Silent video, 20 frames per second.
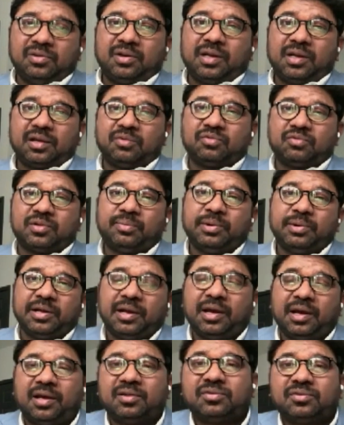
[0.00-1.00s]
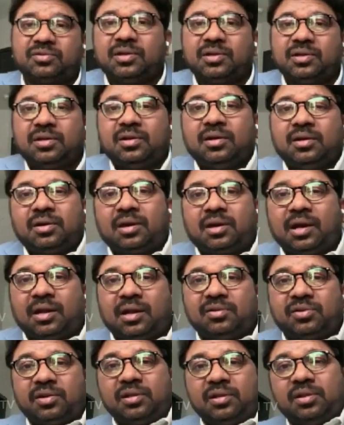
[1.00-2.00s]
Like if somebody has
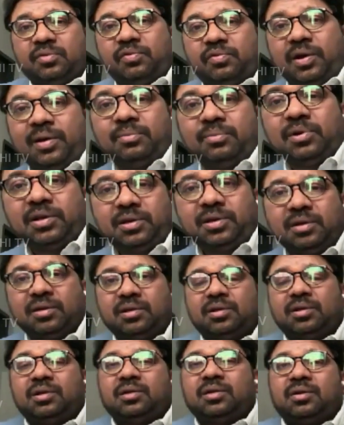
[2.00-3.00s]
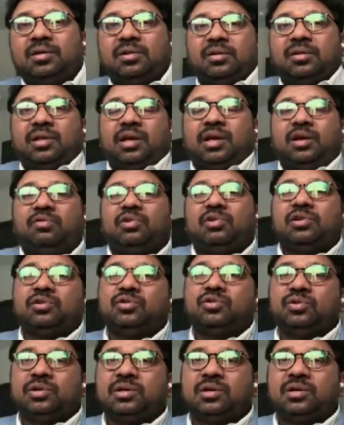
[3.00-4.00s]
cancer in the family, they even
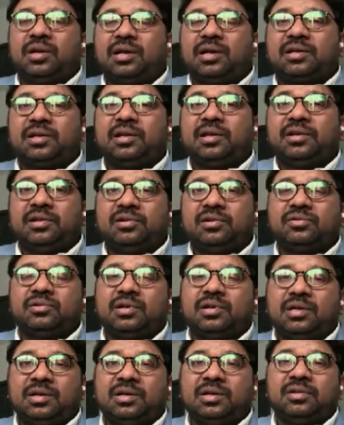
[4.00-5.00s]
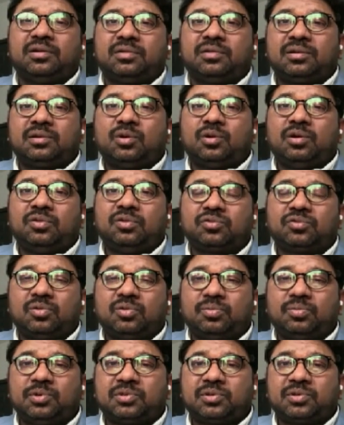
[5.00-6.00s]
do it like 10 years earlier,
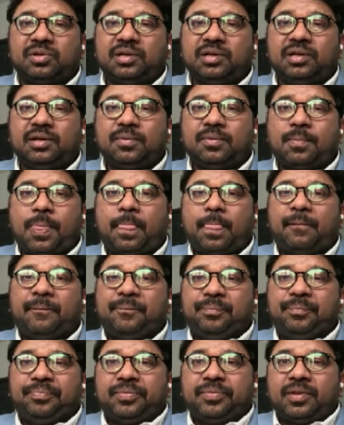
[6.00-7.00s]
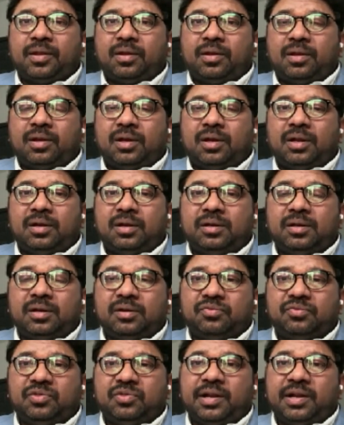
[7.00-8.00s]
colonoscopy screening. And
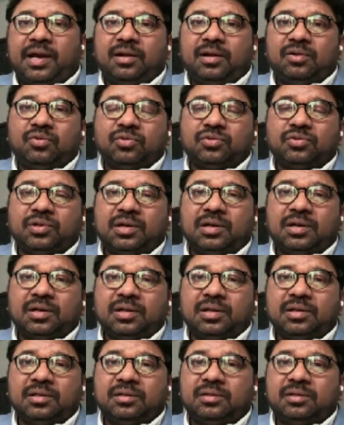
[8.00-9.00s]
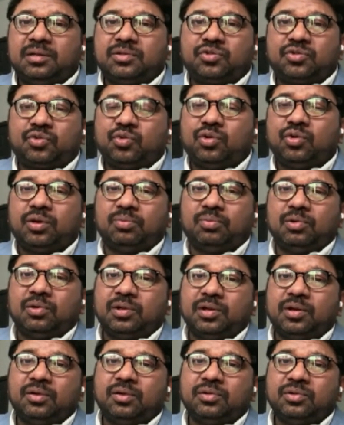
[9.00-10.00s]
if they diagnose early, it's curable.
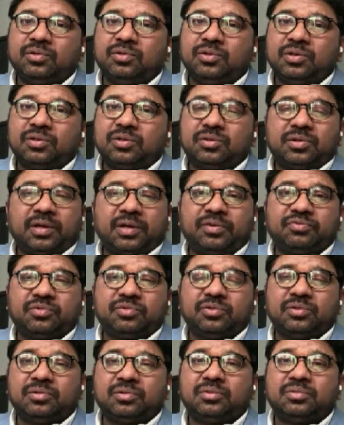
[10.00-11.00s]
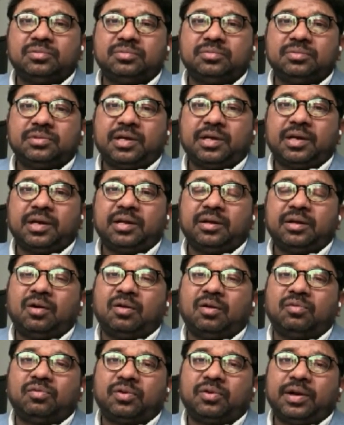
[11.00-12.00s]
You just have to take it
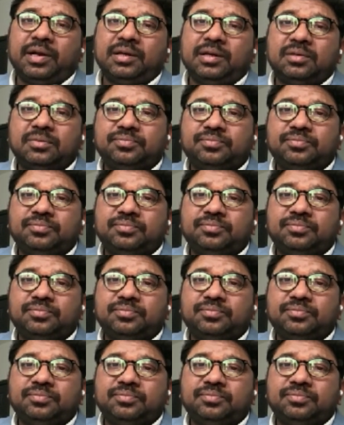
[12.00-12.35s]
off, right?